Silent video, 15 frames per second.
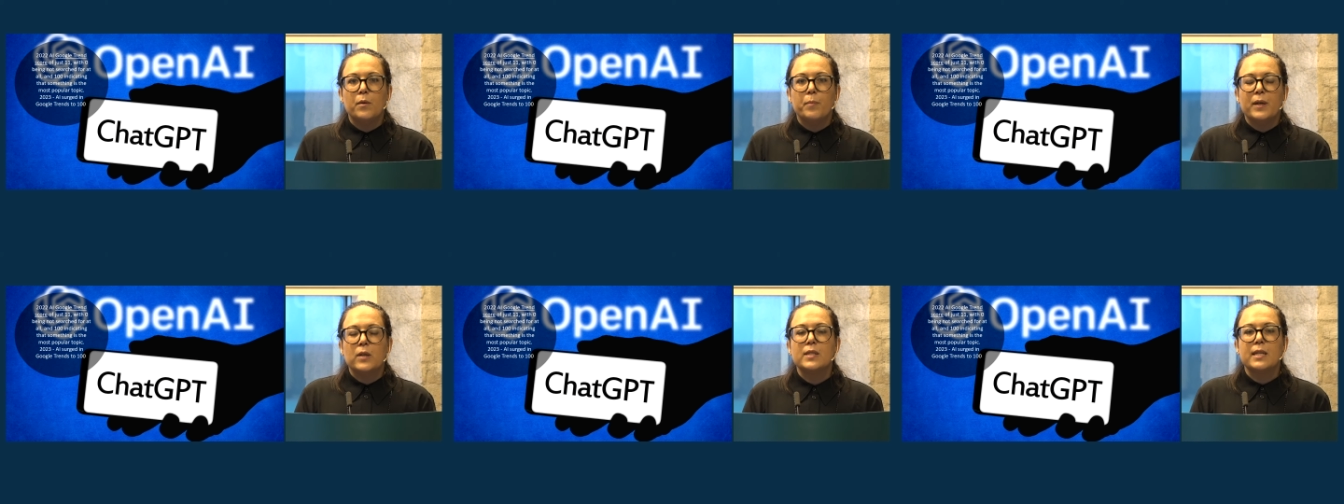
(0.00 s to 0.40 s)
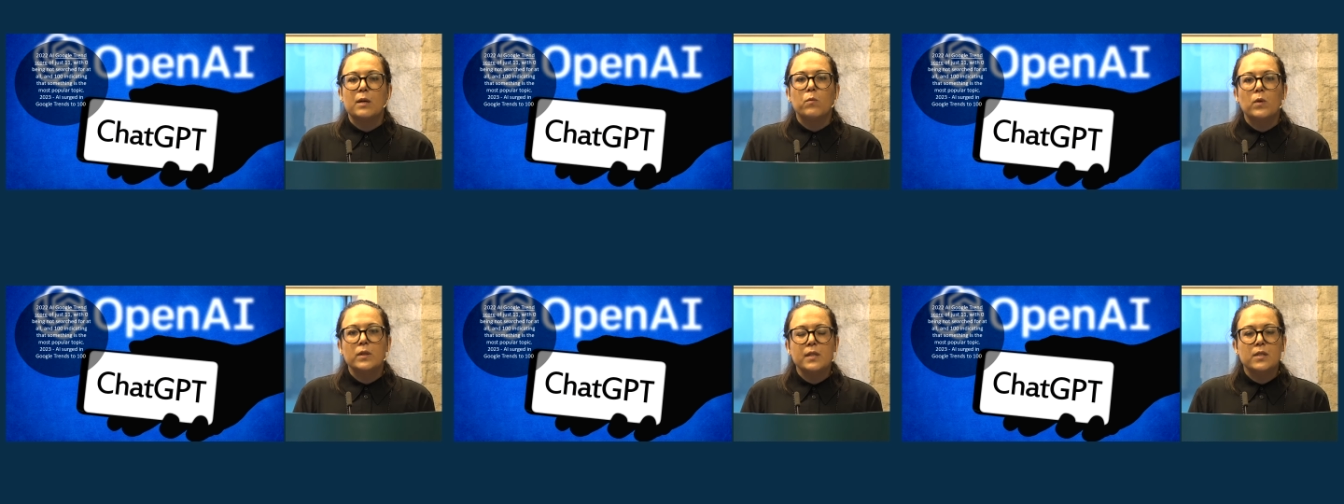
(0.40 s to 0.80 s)
because I
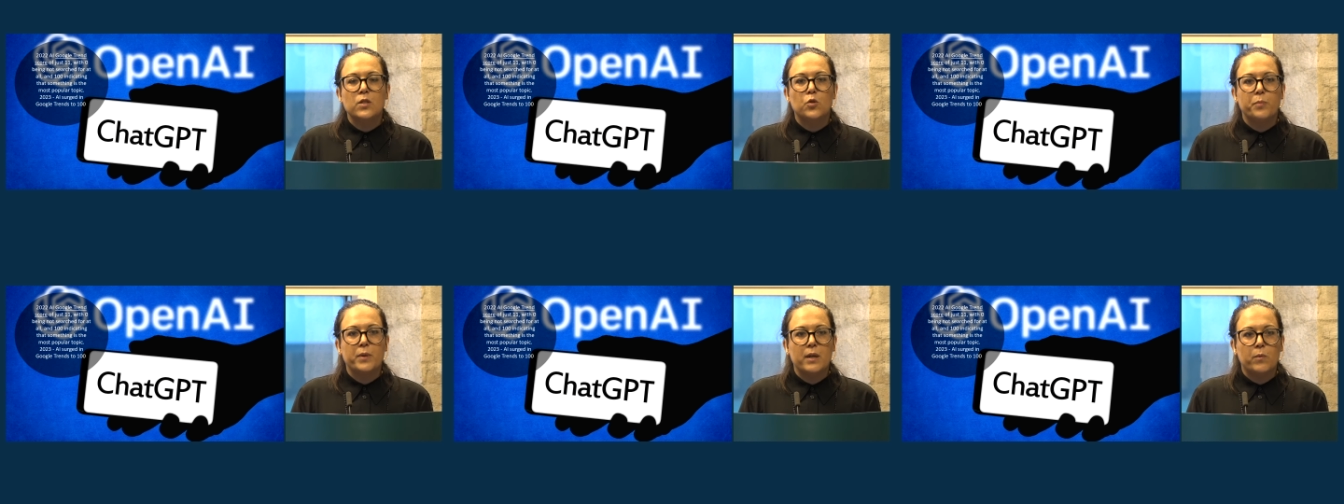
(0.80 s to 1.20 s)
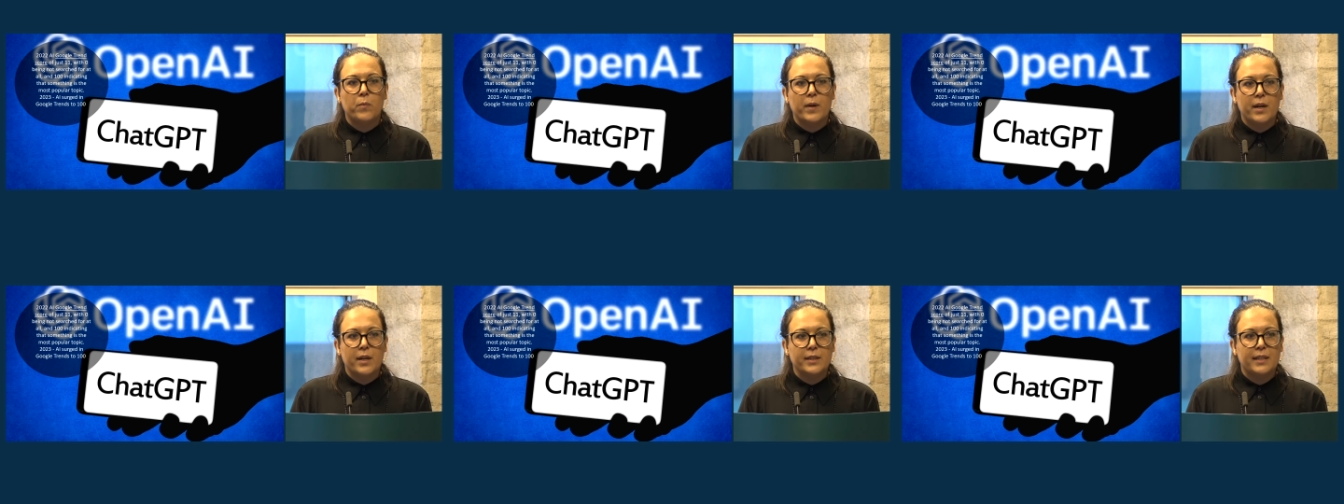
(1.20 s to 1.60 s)
want us to be
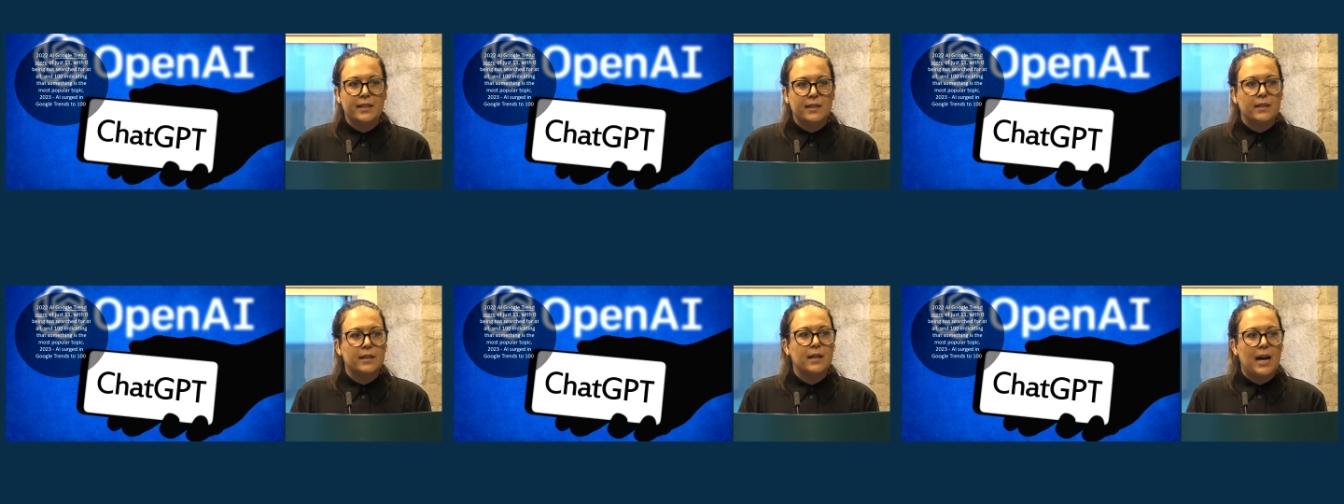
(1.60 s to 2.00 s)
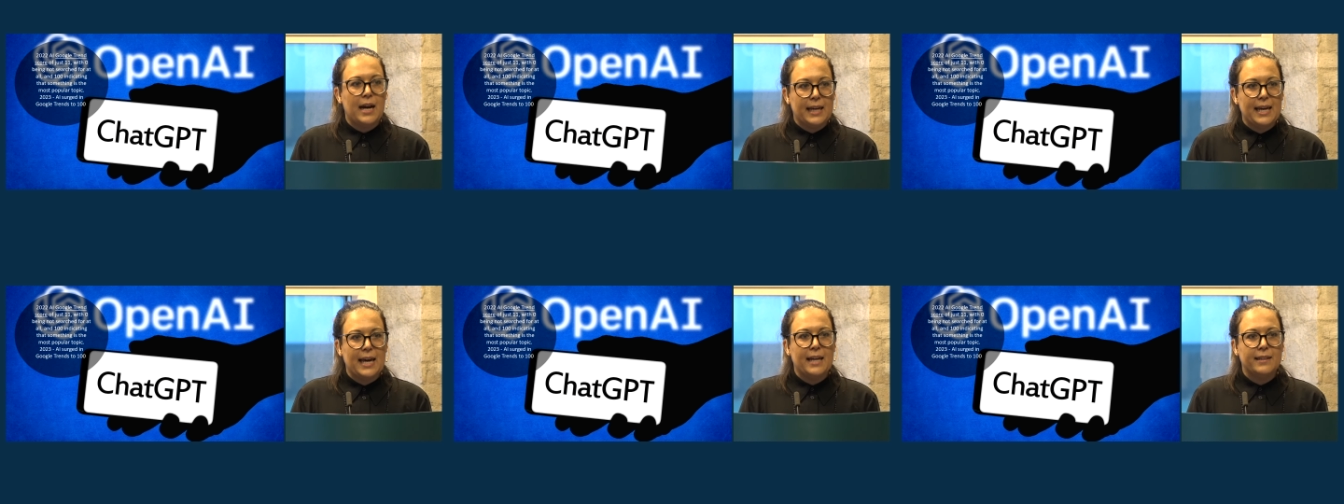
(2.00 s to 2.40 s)
aware that
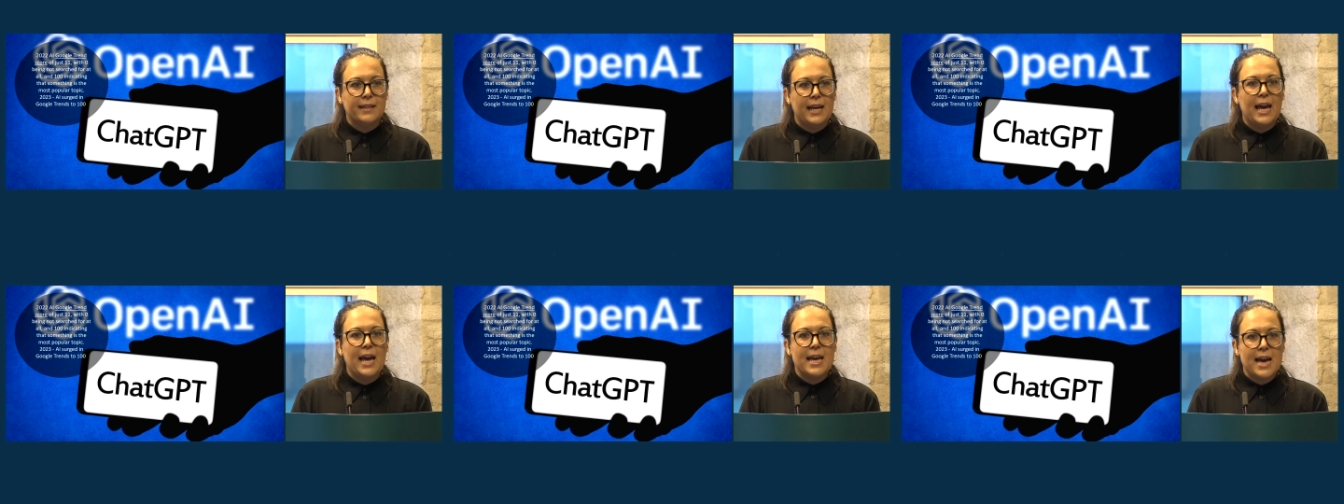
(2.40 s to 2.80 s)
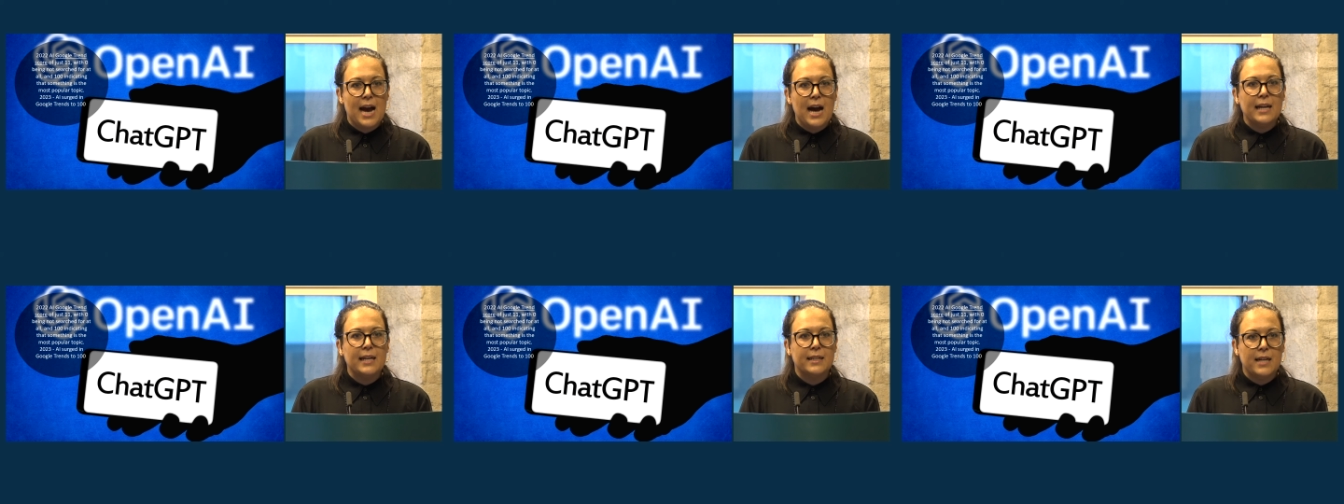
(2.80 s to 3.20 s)
again
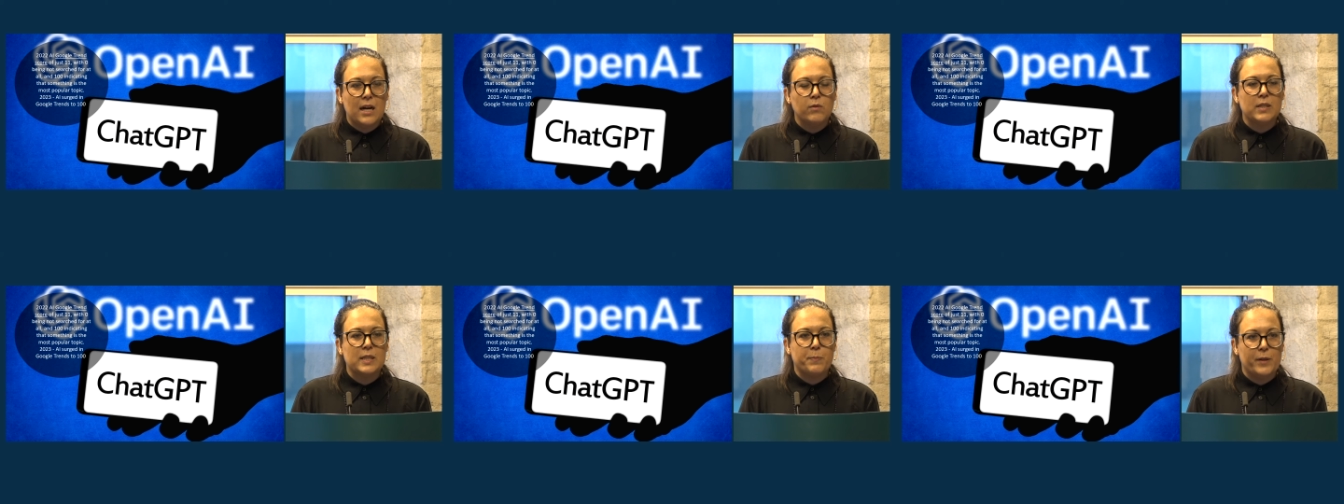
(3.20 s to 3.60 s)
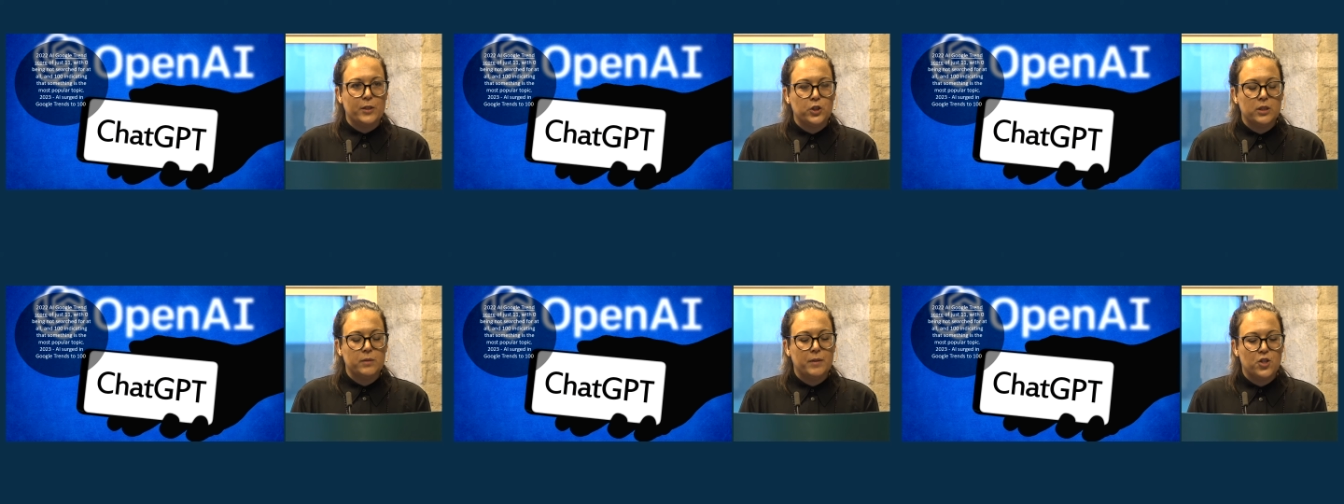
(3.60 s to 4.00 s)
AI and now
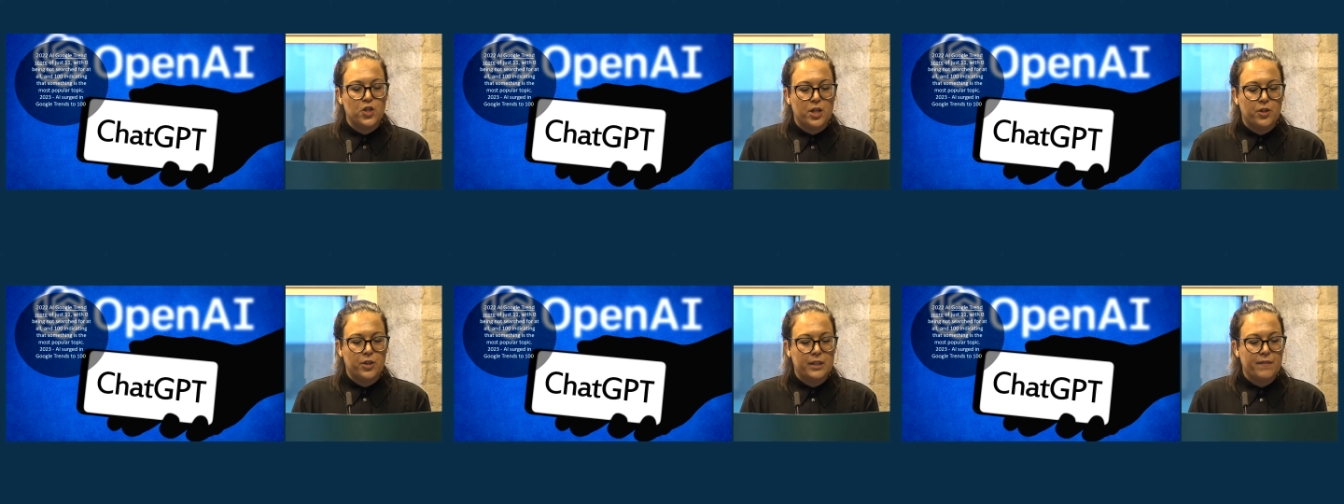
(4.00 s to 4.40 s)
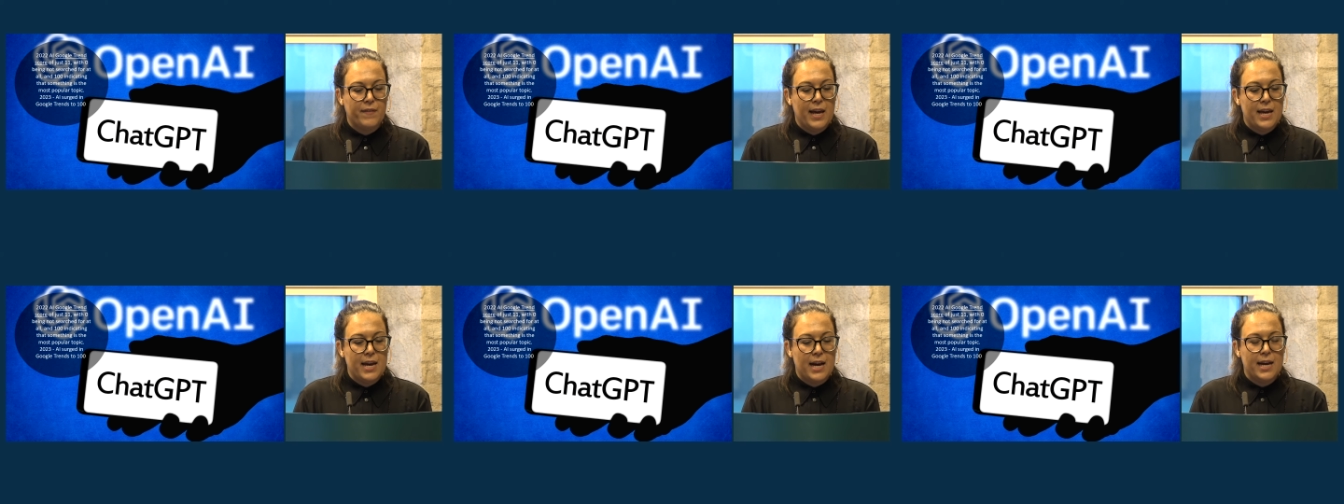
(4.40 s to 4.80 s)
especially with generative
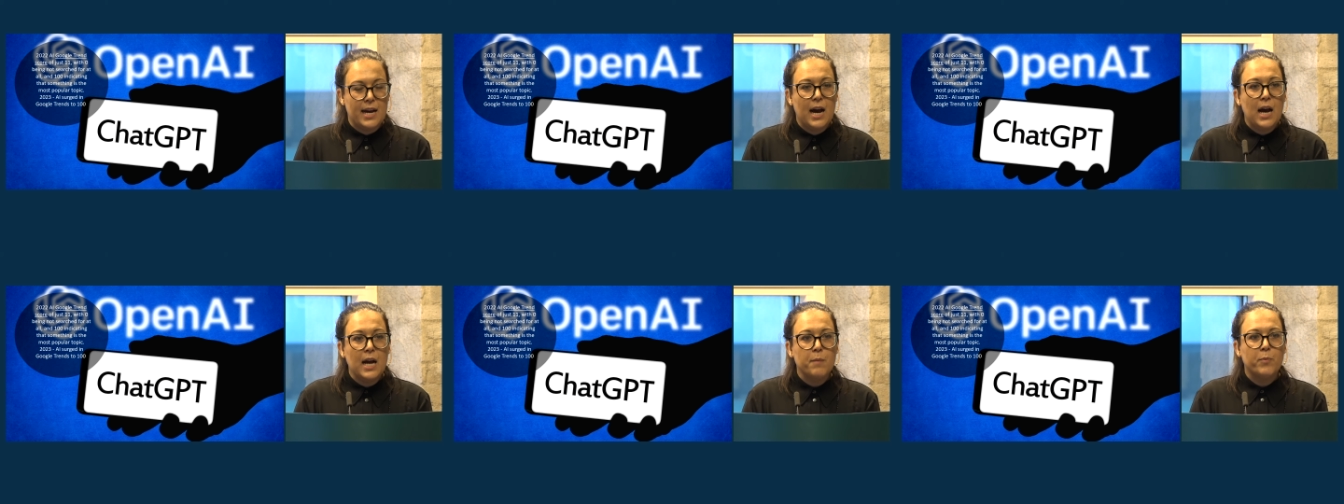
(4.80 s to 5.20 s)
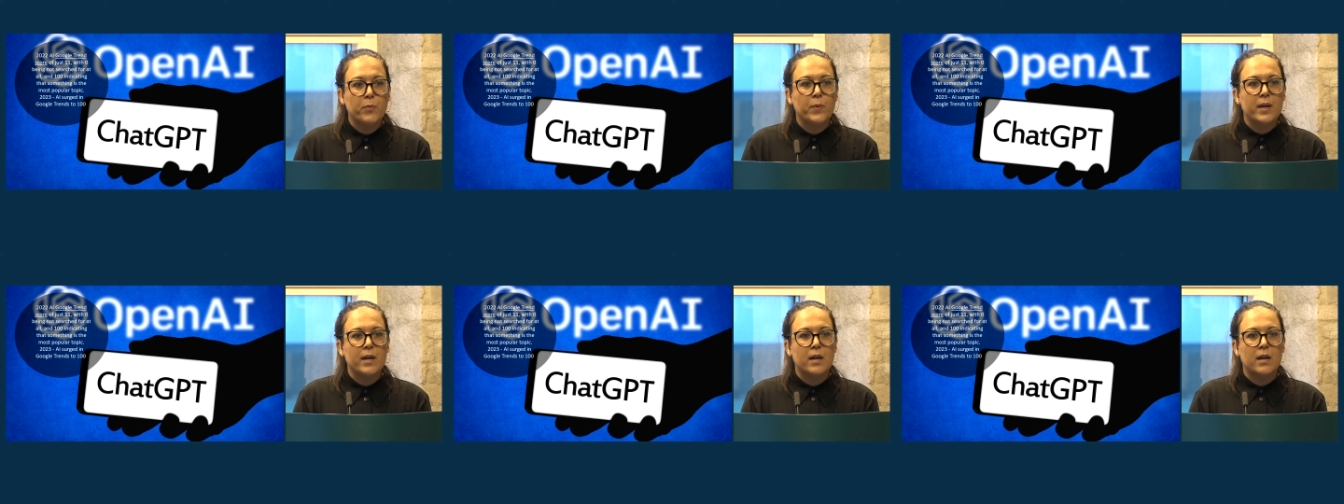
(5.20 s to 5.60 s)
AI hype,
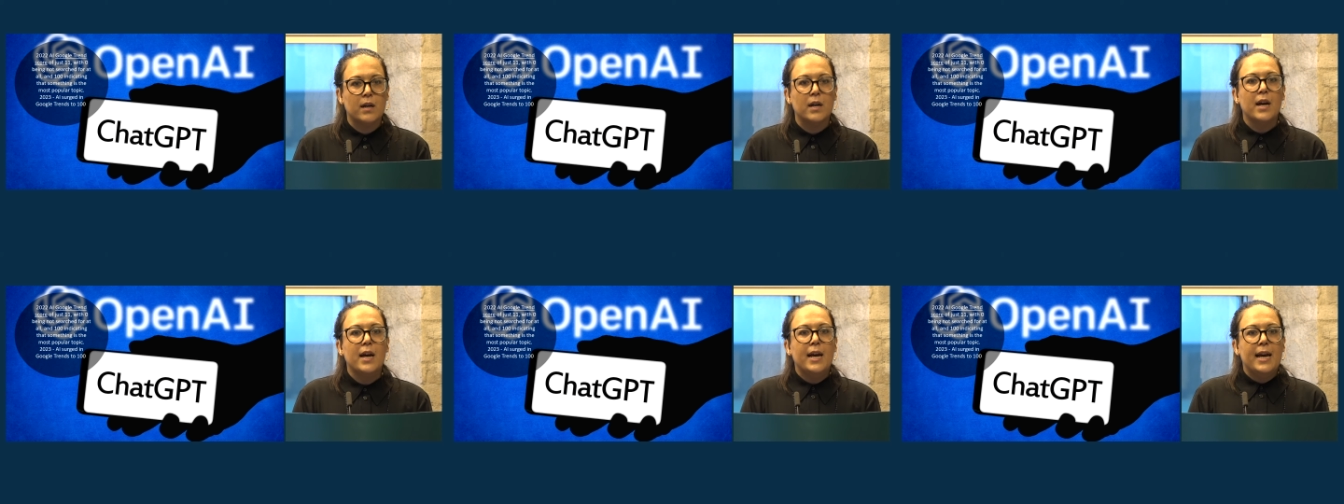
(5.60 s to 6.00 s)
we are